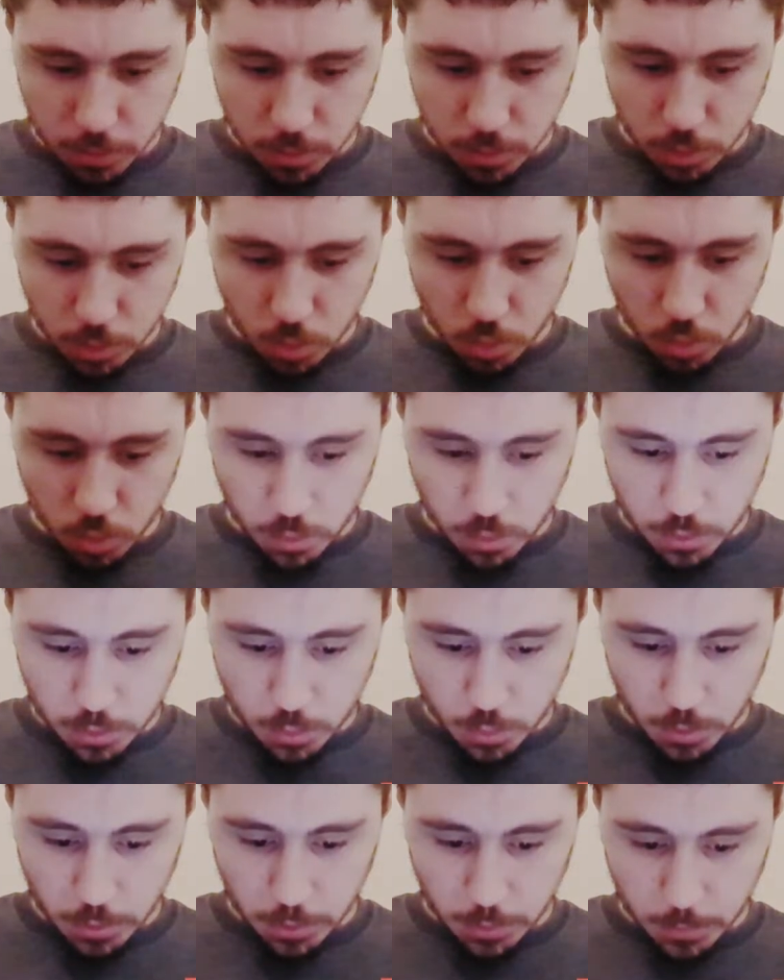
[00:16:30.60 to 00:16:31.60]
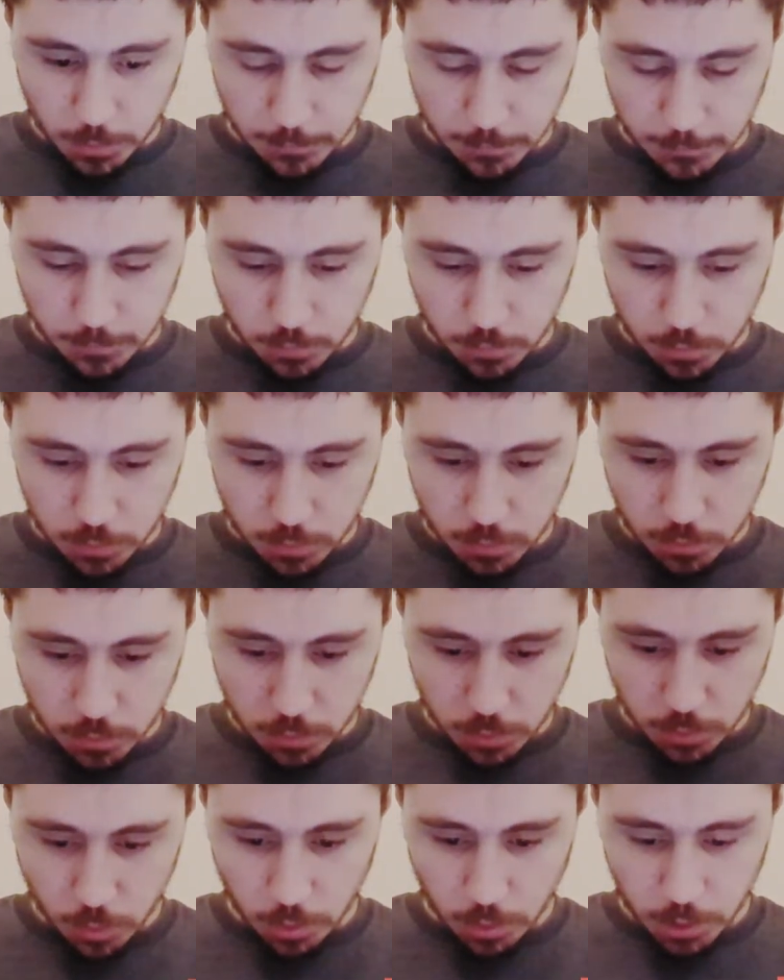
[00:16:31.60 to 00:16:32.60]
Ooh, it was on my phone.
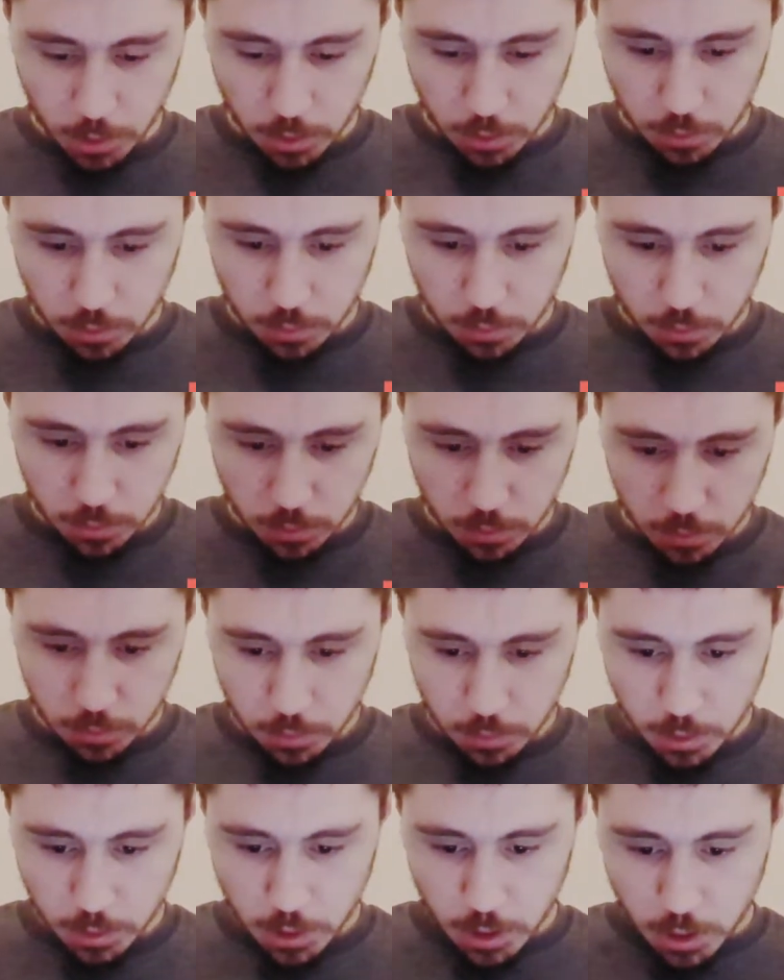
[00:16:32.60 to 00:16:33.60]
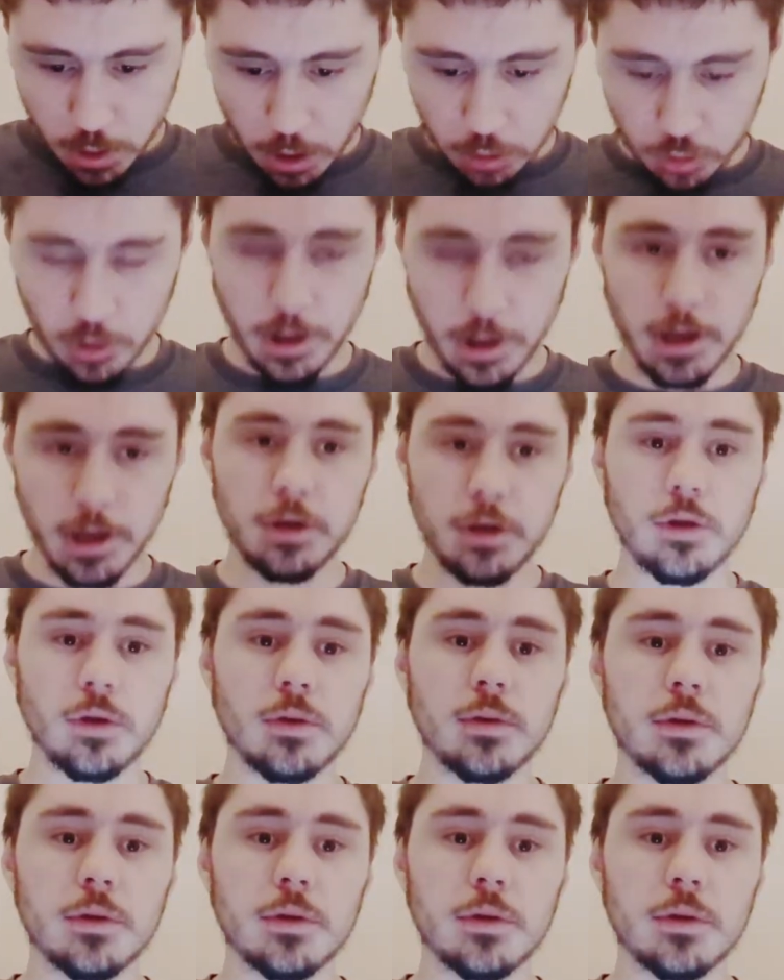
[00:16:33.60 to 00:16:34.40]
Okay. I'll try and get it here, though.